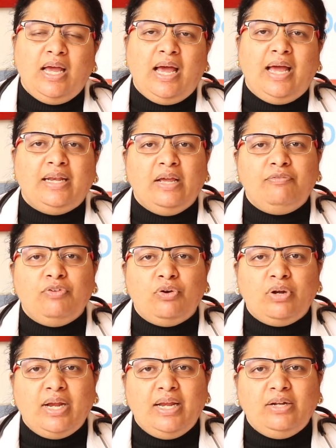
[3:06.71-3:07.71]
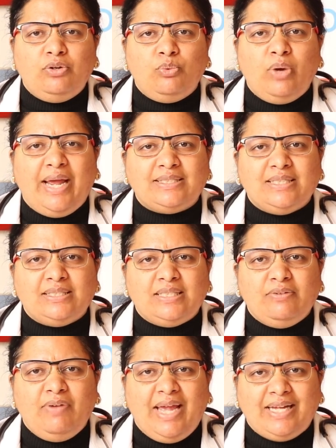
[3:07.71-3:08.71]
And if you're into
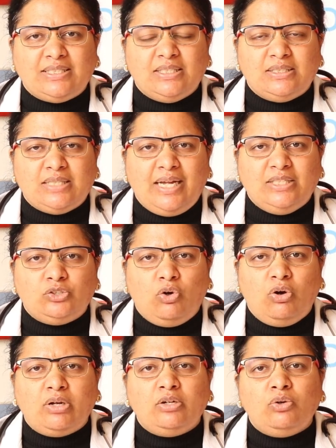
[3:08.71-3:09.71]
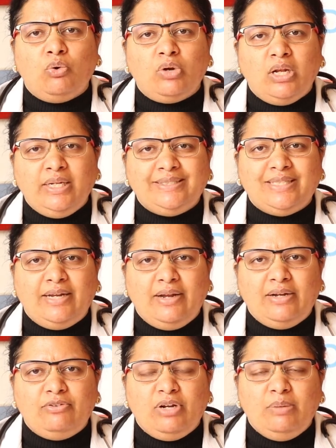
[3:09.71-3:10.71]
excessive exercise or a totally
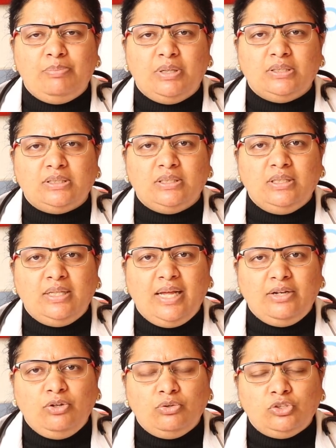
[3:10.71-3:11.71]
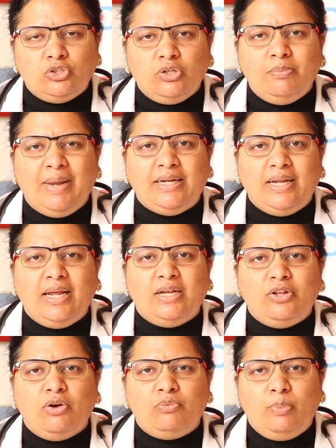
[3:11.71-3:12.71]
sedentary person, then you should
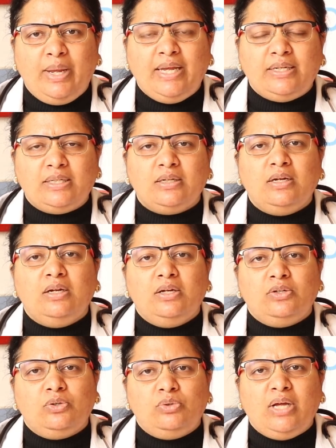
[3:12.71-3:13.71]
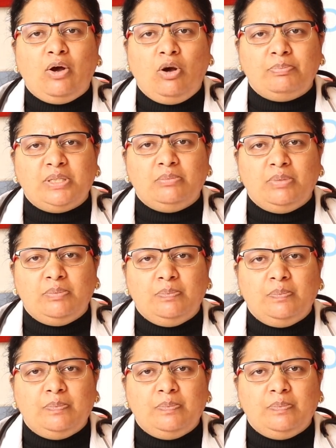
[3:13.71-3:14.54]
maintain your weight to the optimum.